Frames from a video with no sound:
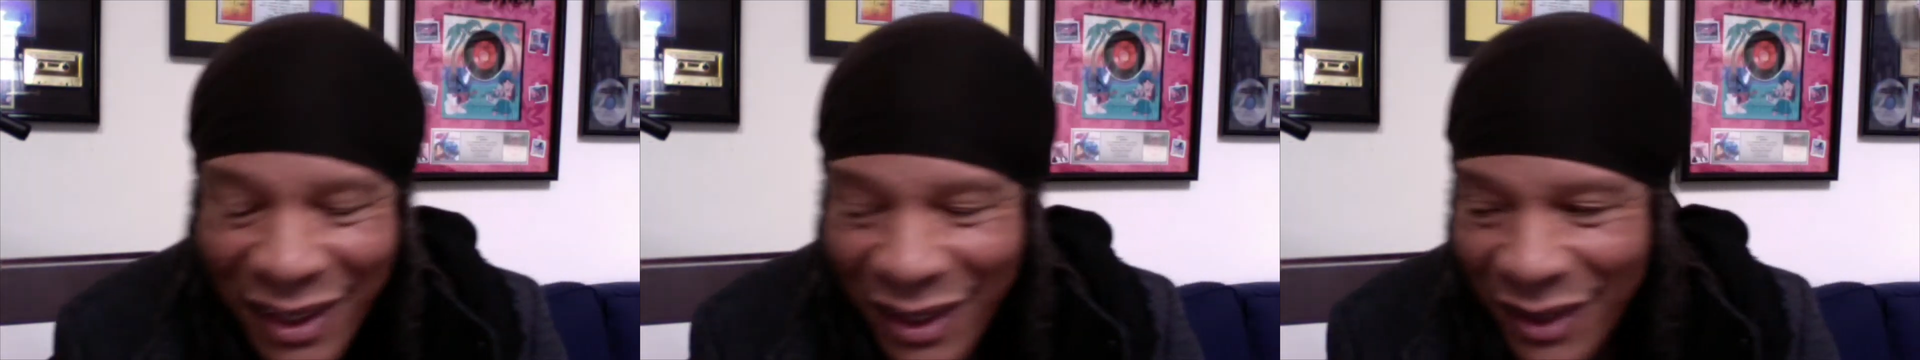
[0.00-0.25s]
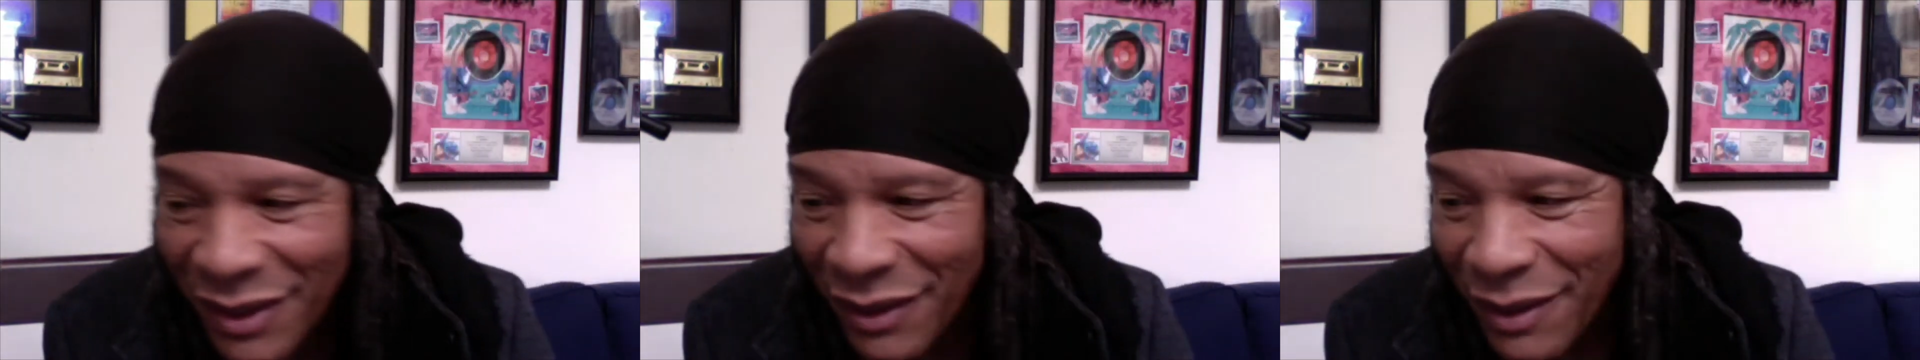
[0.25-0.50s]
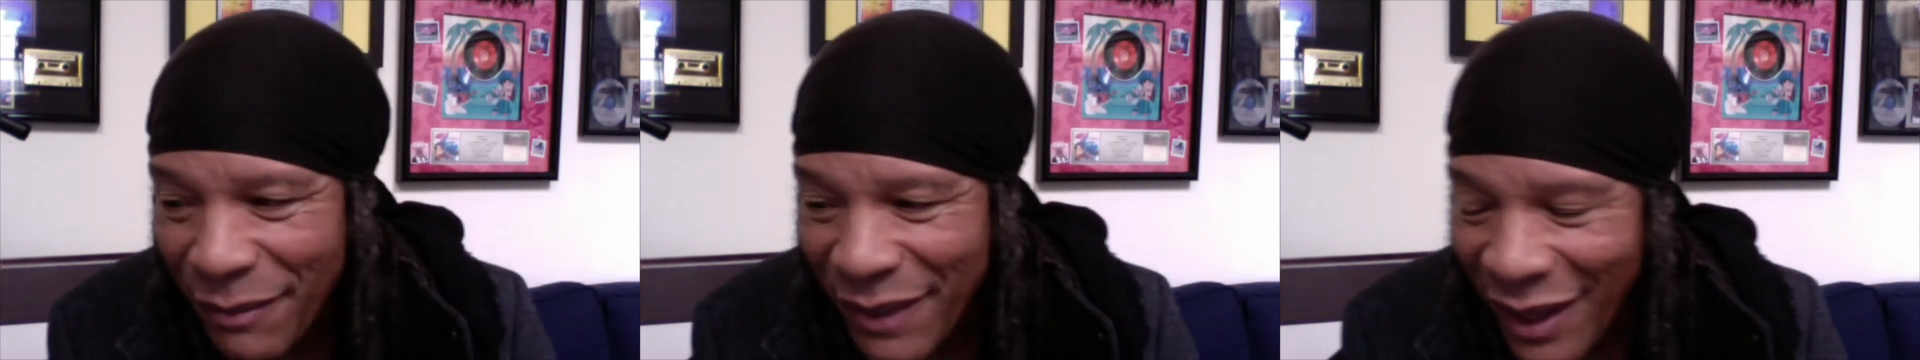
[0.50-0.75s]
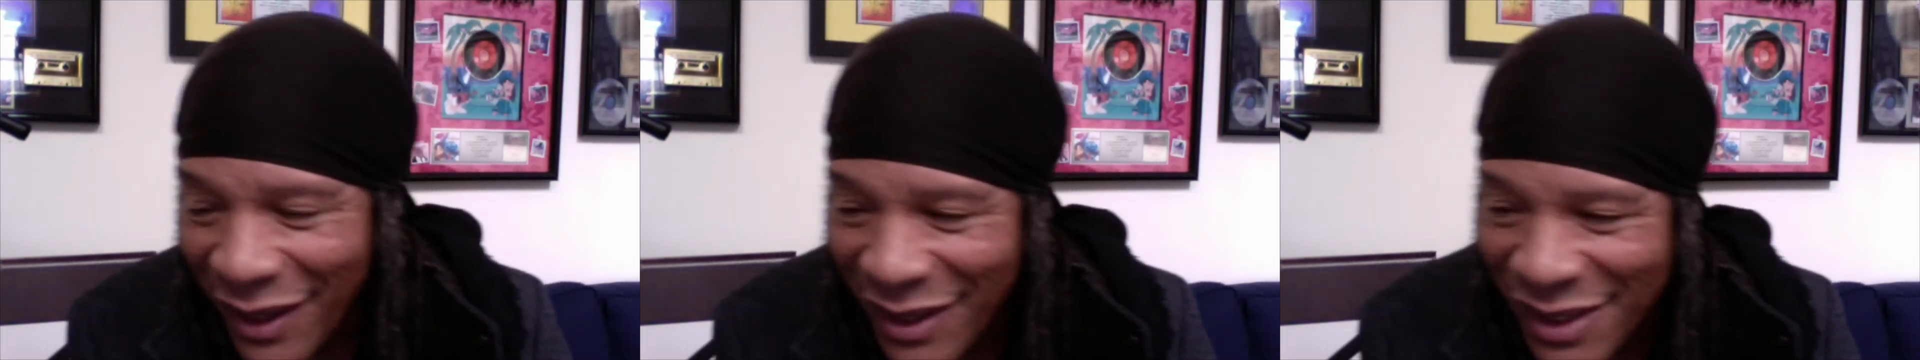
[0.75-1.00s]
So, to be
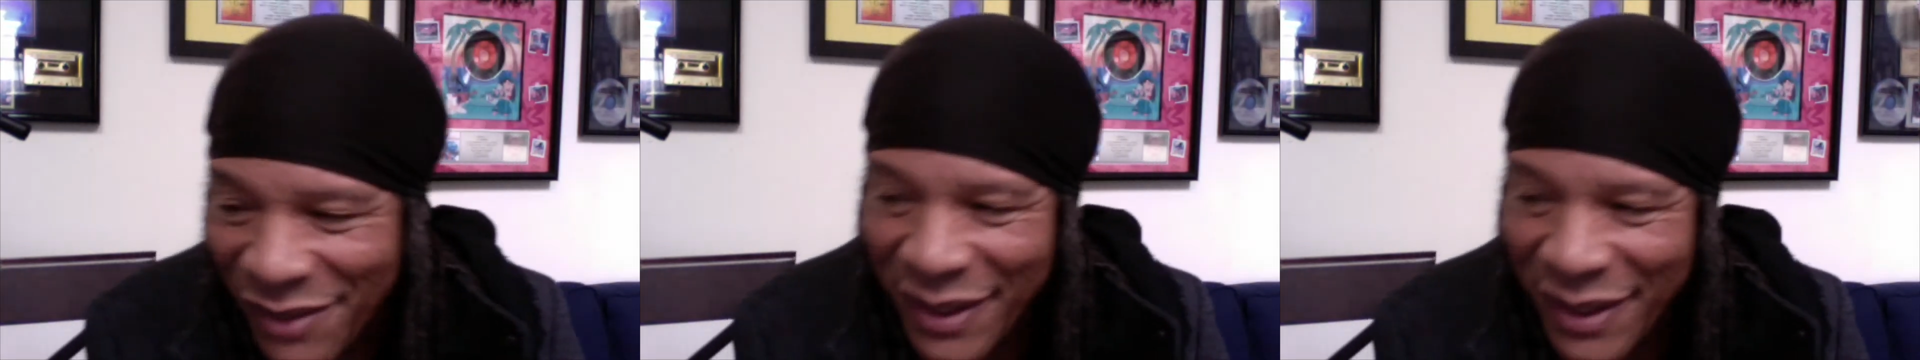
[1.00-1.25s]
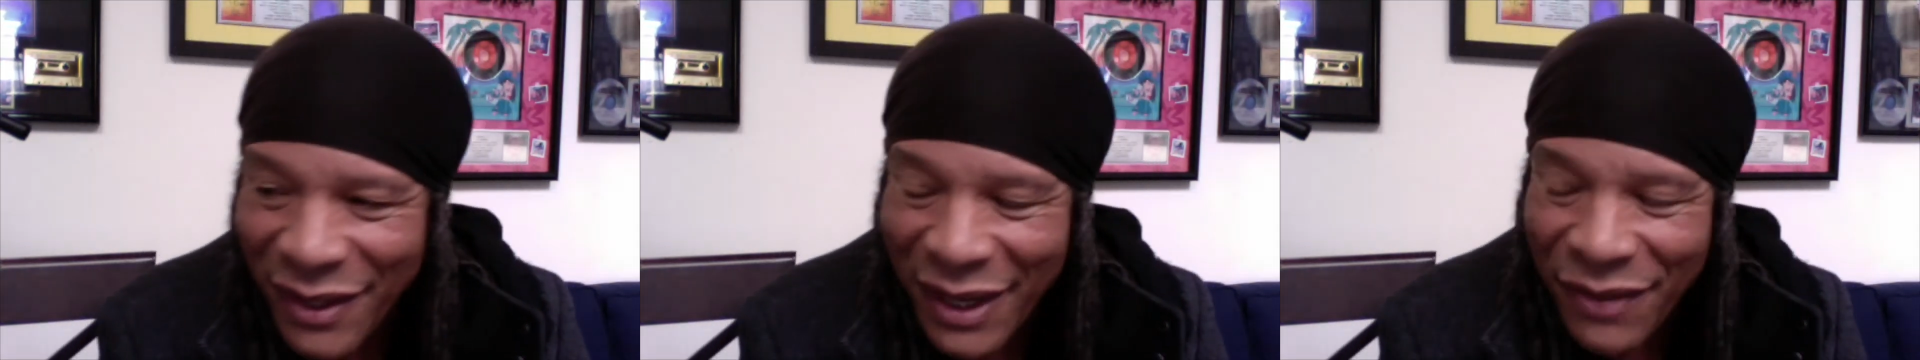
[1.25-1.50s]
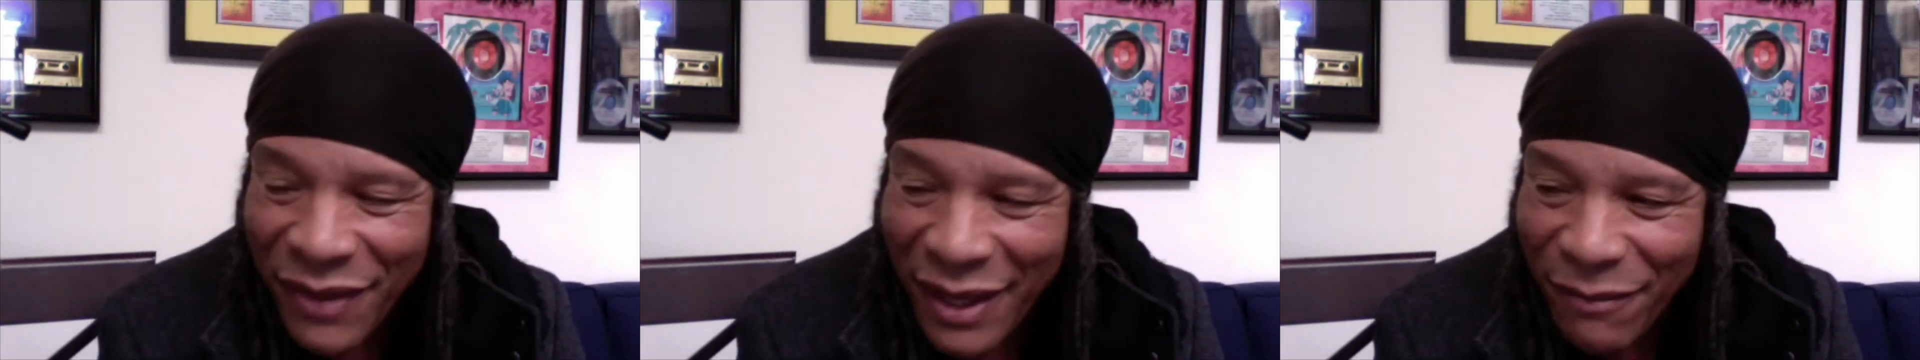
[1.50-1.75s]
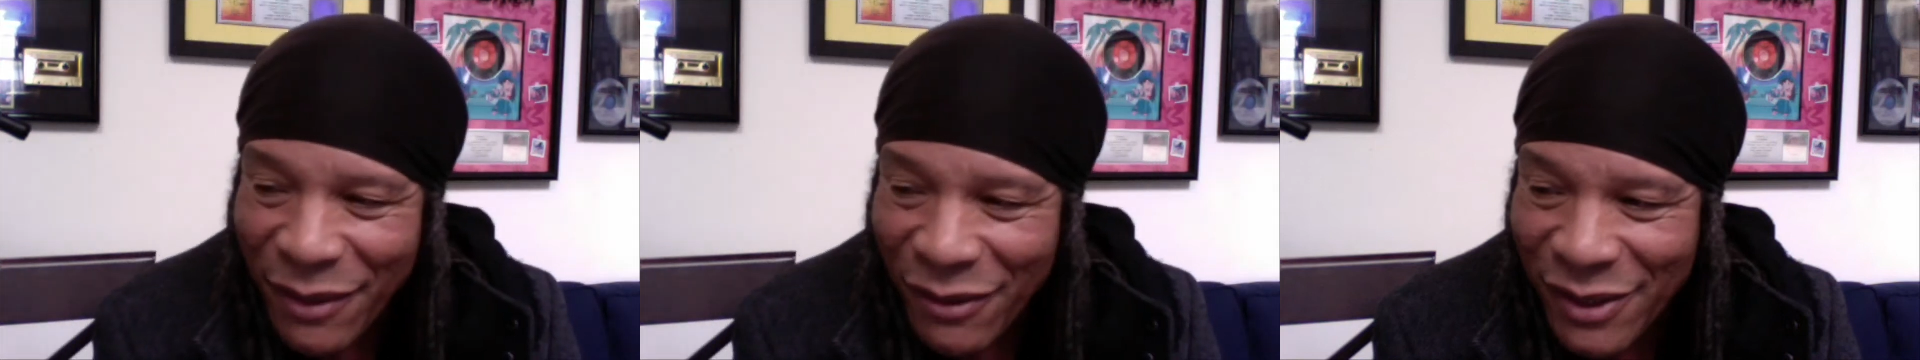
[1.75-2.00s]
honest with you, I think
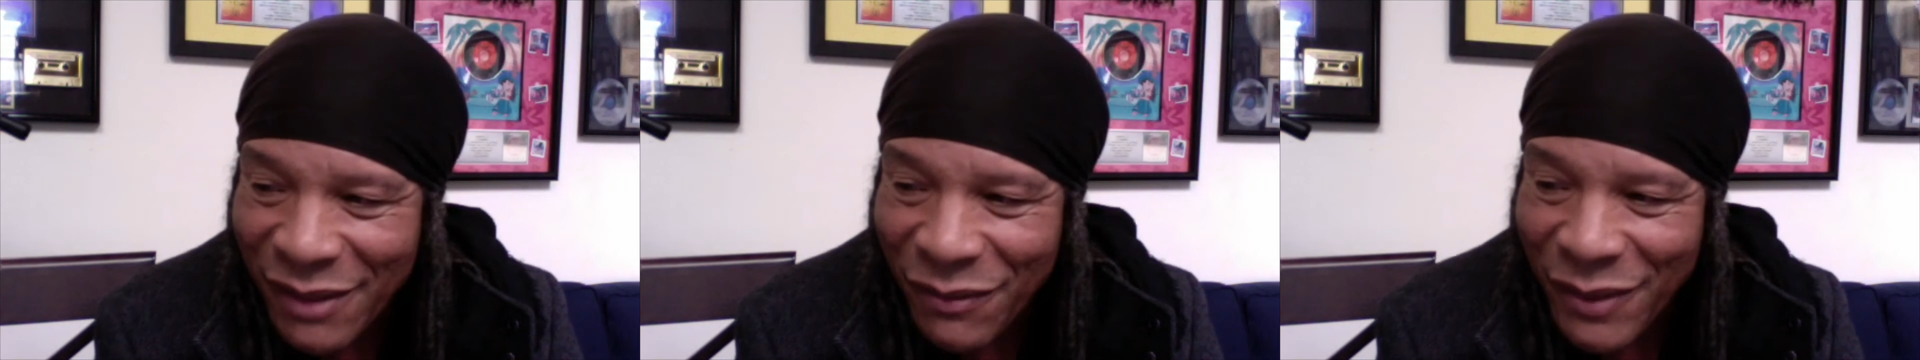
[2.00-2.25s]
music